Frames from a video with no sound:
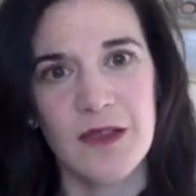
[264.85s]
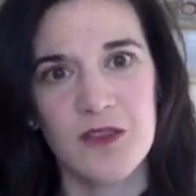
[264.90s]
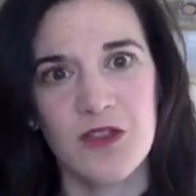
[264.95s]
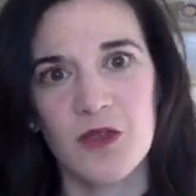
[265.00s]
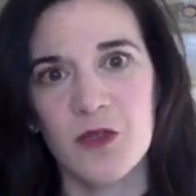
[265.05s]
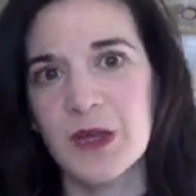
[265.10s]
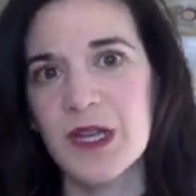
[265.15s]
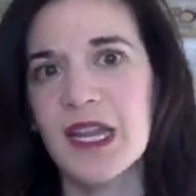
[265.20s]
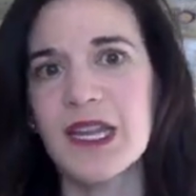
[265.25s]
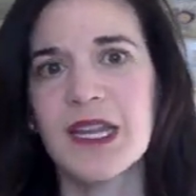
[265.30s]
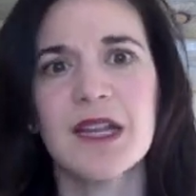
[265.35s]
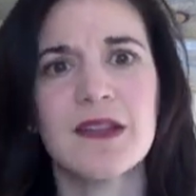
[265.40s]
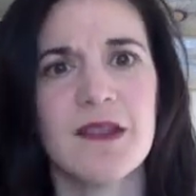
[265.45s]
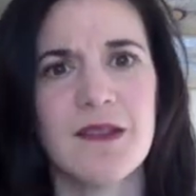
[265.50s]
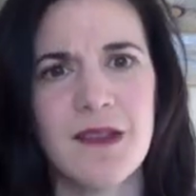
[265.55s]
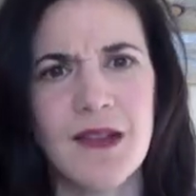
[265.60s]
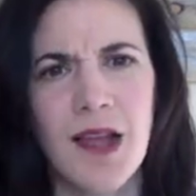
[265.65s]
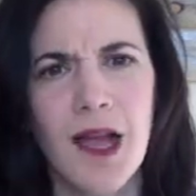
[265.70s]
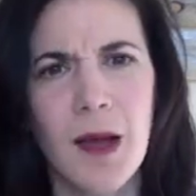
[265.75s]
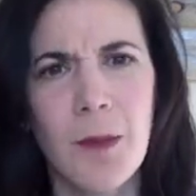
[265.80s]
to reconnect as a
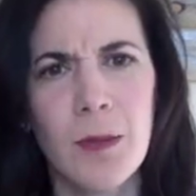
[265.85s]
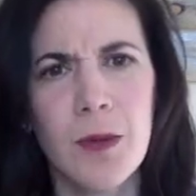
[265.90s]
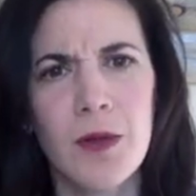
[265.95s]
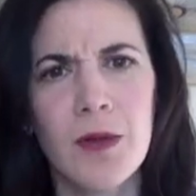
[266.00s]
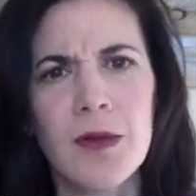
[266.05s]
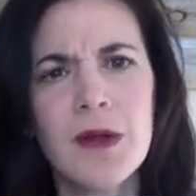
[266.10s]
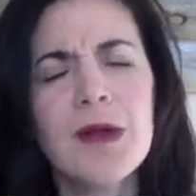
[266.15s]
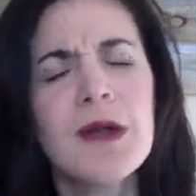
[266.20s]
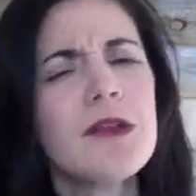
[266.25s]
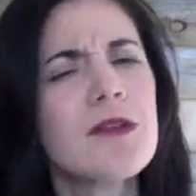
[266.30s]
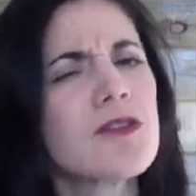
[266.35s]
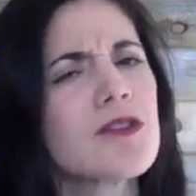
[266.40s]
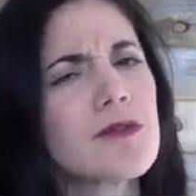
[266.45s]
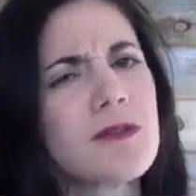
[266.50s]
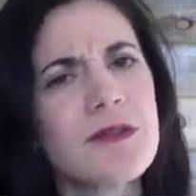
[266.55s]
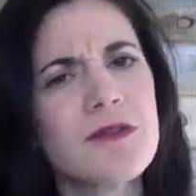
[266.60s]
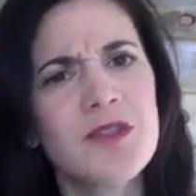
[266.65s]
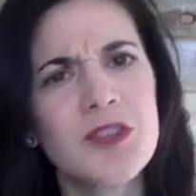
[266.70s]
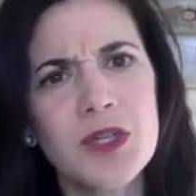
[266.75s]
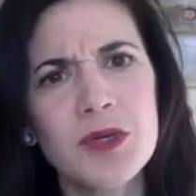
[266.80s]
couple, to
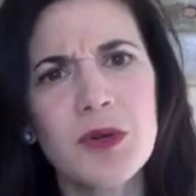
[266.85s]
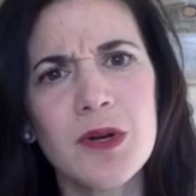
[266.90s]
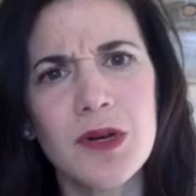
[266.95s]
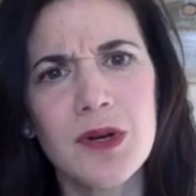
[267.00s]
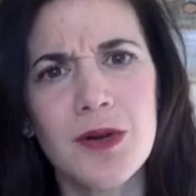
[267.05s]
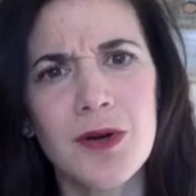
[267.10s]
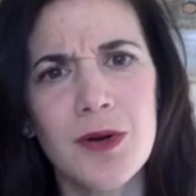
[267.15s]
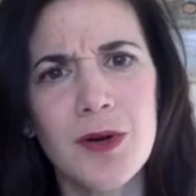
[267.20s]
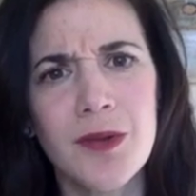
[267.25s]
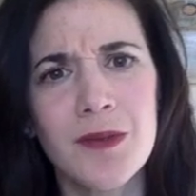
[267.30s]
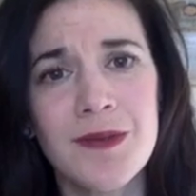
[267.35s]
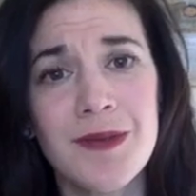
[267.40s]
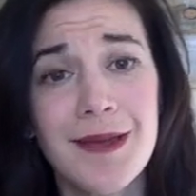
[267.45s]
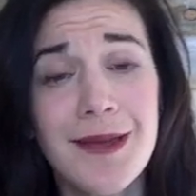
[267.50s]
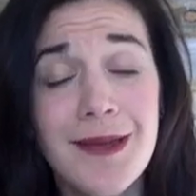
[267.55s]
review our goals,